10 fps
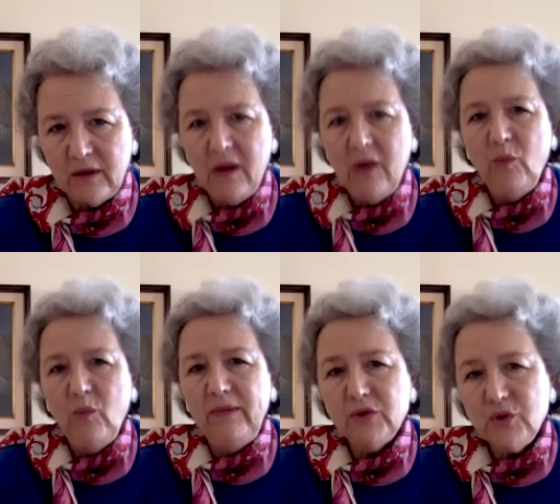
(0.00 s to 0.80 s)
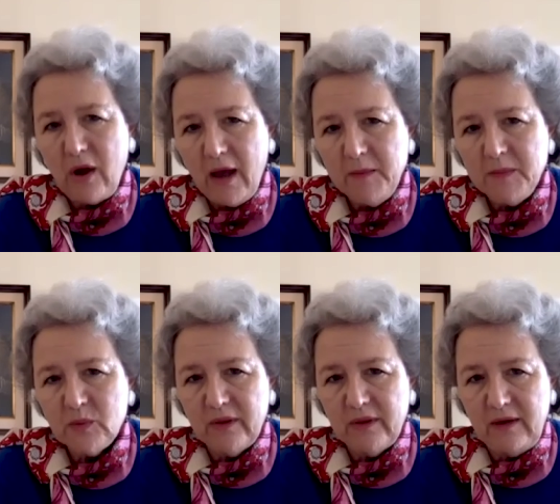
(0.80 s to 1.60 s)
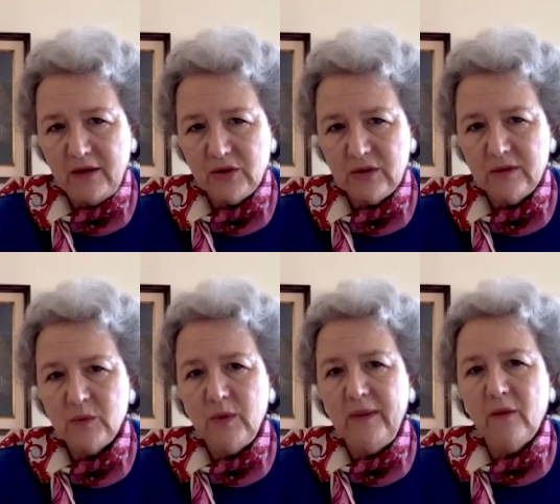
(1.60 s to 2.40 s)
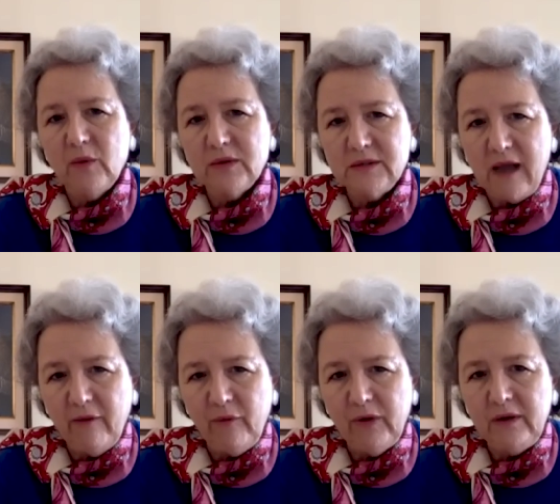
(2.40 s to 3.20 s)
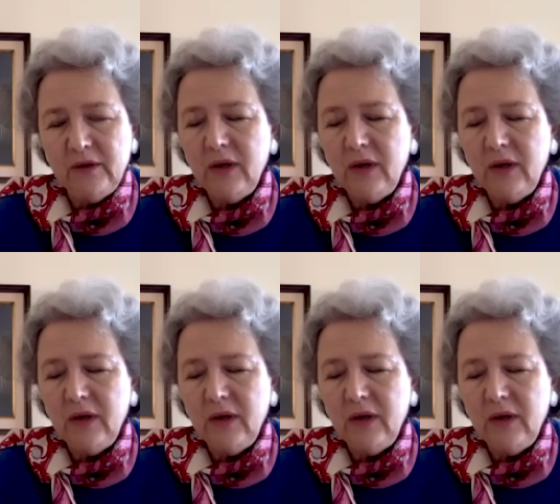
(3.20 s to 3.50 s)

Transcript: right, when the tribes were the nations, when there were sovereign